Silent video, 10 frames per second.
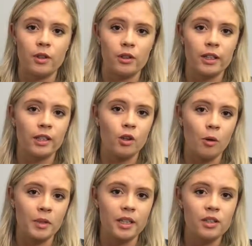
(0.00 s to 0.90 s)
very
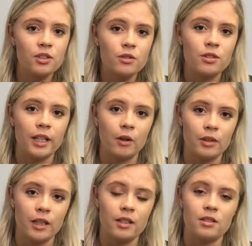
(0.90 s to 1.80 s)
common issues
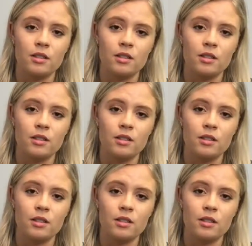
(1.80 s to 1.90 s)
nowadays.